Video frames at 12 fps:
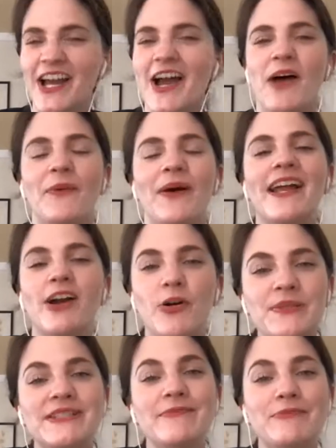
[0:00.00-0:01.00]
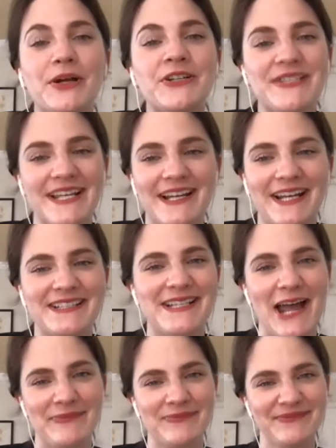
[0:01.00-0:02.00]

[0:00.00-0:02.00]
Well, I hope it's in person next time.